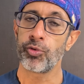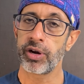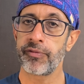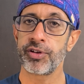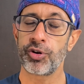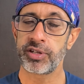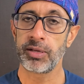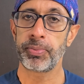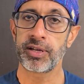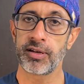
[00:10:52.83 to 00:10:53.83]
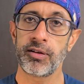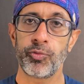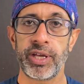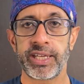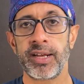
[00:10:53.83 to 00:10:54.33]
whatever your typical
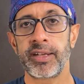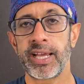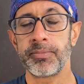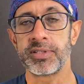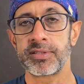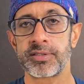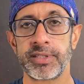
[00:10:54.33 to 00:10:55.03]
waking time is,